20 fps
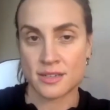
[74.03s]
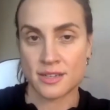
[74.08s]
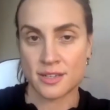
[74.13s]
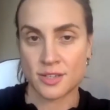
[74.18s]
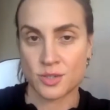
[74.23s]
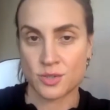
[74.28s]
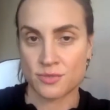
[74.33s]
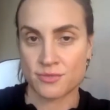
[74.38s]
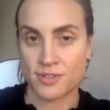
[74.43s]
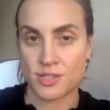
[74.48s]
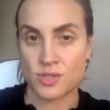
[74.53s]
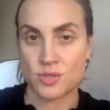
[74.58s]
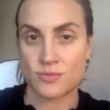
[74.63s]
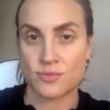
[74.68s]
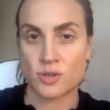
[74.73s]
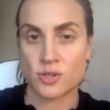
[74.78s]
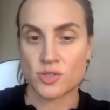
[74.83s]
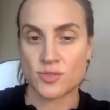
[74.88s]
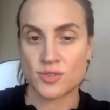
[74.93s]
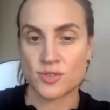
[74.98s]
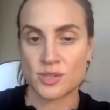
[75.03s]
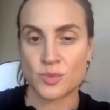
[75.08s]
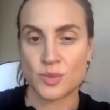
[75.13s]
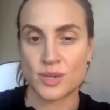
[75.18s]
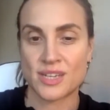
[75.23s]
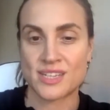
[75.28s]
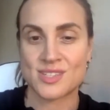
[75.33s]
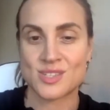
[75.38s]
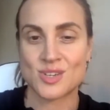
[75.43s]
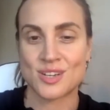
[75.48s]
University of Oxford, where
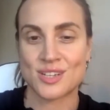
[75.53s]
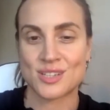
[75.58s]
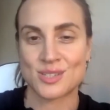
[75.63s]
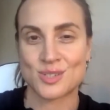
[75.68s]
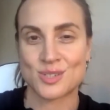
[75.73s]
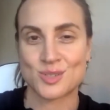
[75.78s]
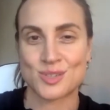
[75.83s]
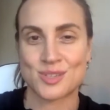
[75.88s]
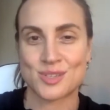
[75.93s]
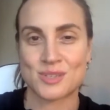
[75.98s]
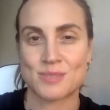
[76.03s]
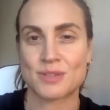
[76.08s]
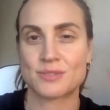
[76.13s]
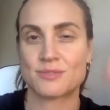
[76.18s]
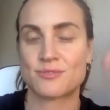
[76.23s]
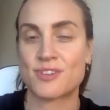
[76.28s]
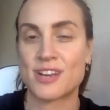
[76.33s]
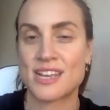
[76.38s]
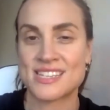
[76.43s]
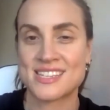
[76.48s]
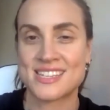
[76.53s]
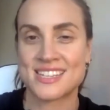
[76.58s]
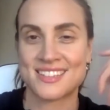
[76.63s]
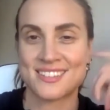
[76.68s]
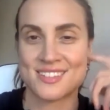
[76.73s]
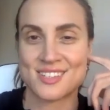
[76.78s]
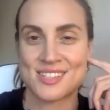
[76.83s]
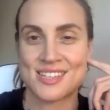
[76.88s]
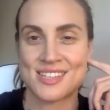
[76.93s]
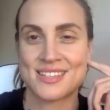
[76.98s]
he's going to talk to us about friends and
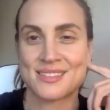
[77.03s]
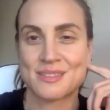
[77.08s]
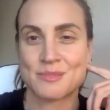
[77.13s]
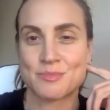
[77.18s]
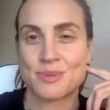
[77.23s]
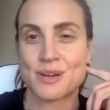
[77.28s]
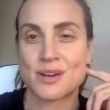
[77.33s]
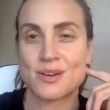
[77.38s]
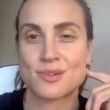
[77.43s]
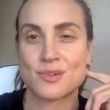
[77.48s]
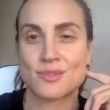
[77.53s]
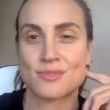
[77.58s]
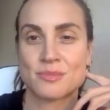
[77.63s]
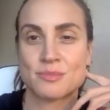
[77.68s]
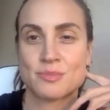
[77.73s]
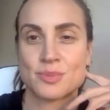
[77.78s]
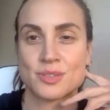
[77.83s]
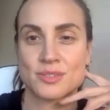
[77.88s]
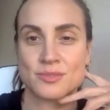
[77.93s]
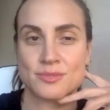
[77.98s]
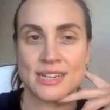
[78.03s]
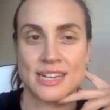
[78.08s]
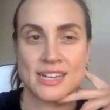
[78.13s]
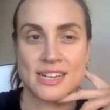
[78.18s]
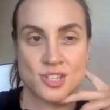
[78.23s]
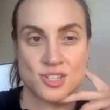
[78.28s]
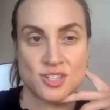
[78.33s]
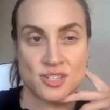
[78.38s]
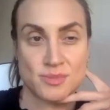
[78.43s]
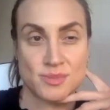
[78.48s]
understanding the power of important
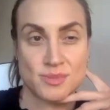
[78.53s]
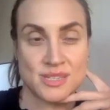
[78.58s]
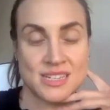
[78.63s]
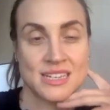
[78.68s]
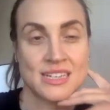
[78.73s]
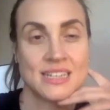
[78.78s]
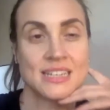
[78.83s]
relationships.